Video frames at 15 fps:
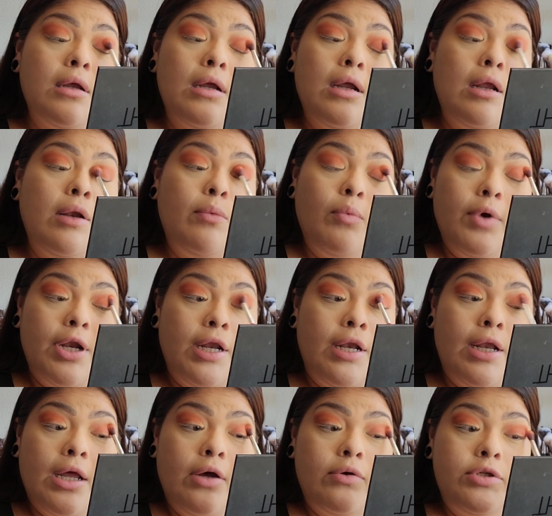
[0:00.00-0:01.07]
and when
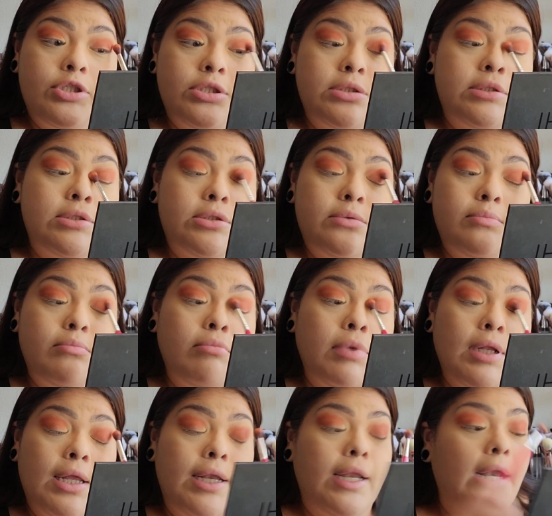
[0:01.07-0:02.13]
in doubt, just
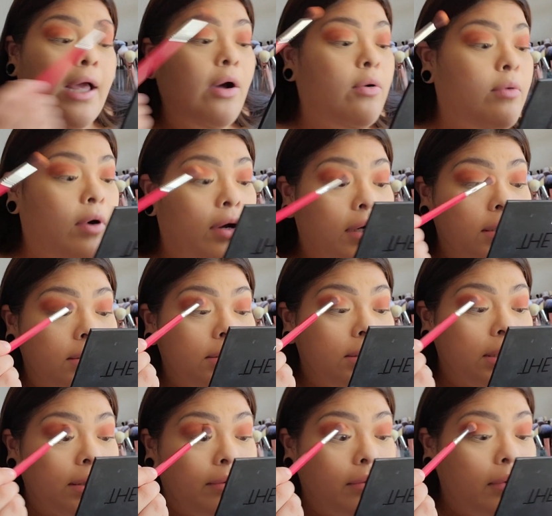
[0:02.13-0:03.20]
blend it out.
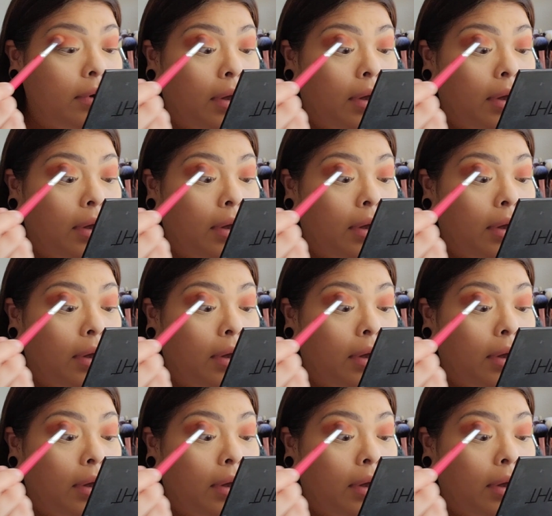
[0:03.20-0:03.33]
Honestly,